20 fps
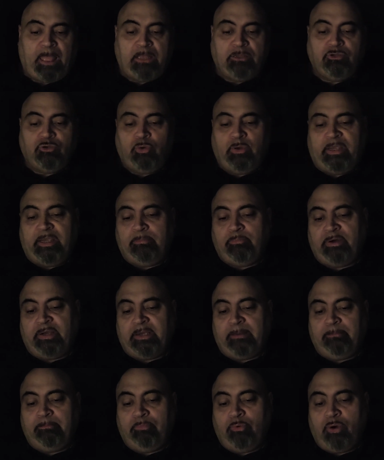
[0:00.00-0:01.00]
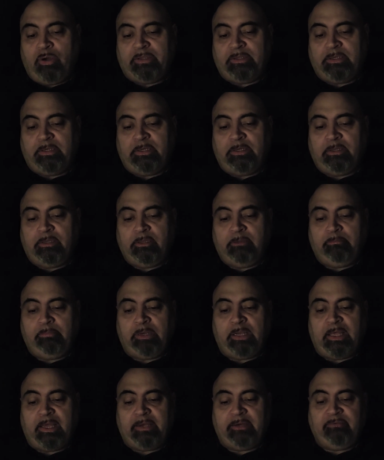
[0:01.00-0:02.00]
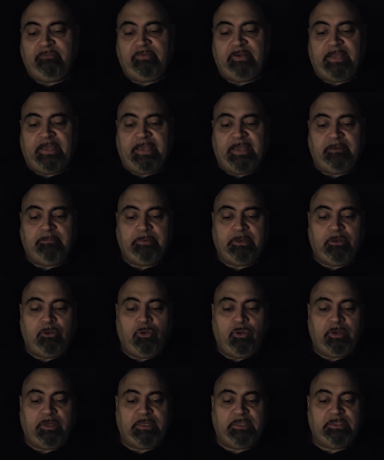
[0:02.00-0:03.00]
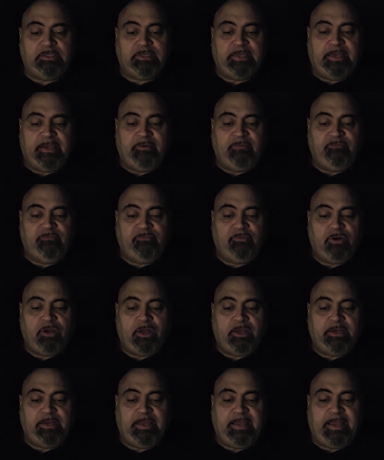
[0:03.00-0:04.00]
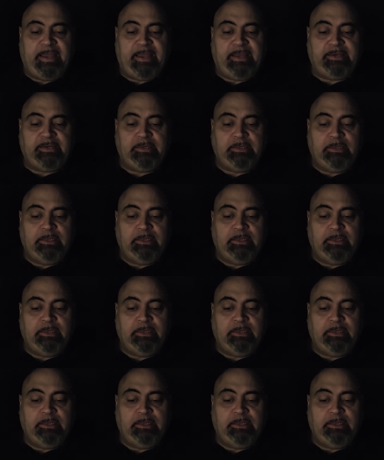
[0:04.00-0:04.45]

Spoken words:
So Abraham bought the plot of land belonging to Ephron at